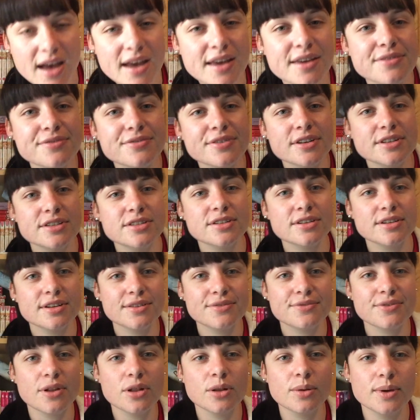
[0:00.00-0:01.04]
I first
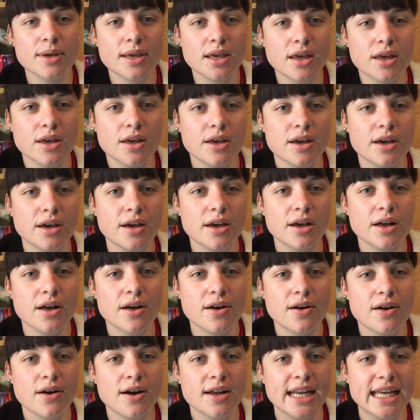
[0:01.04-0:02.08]
started following her
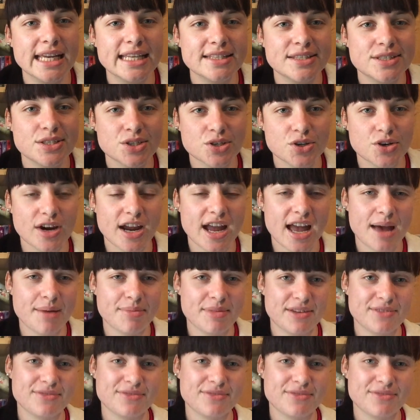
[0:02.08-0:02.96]
on Instagram,